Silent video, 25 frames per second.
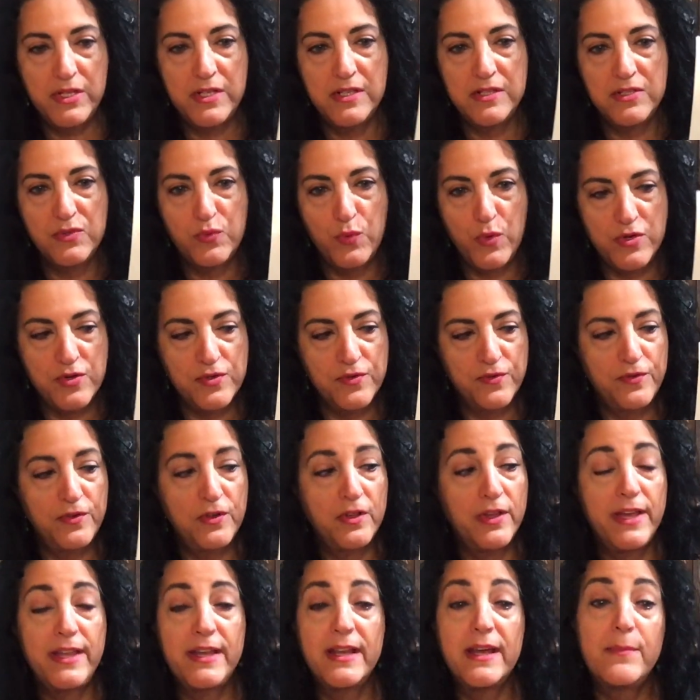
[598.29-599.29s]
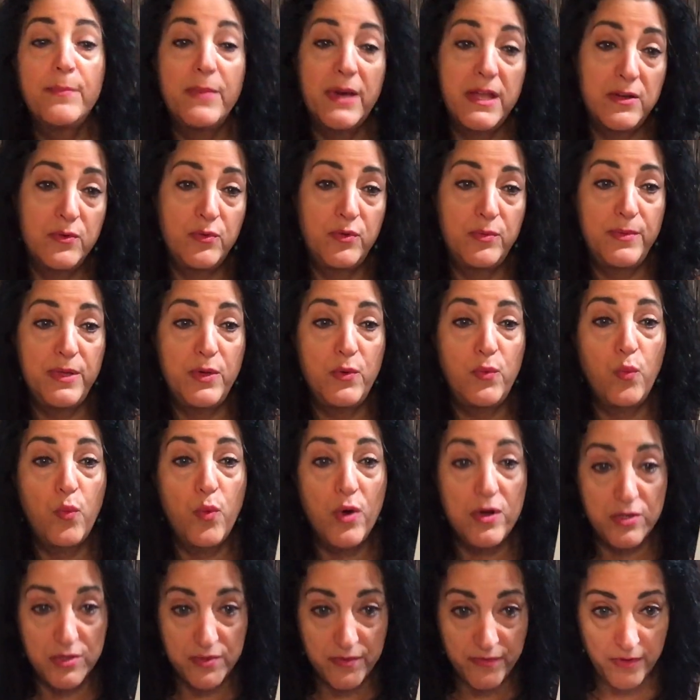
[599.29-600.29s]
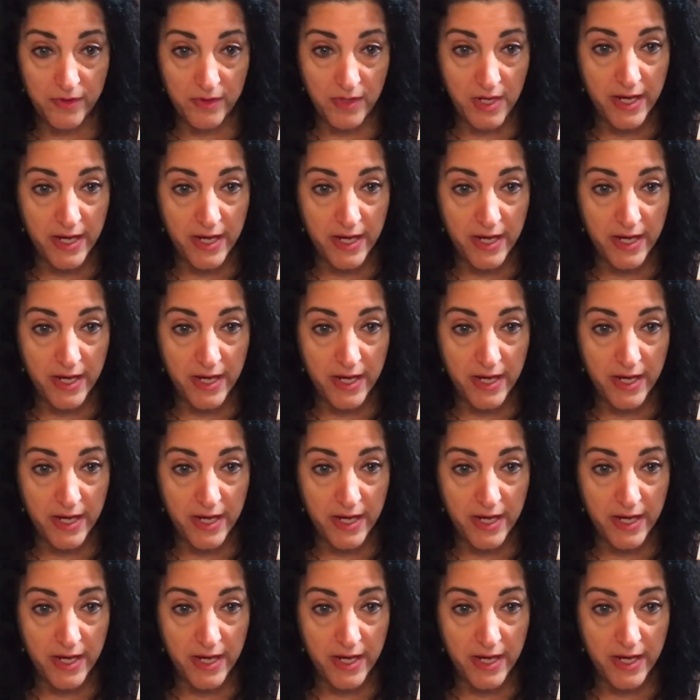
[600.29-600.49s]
It's wonderful, and I bet it would be wonderful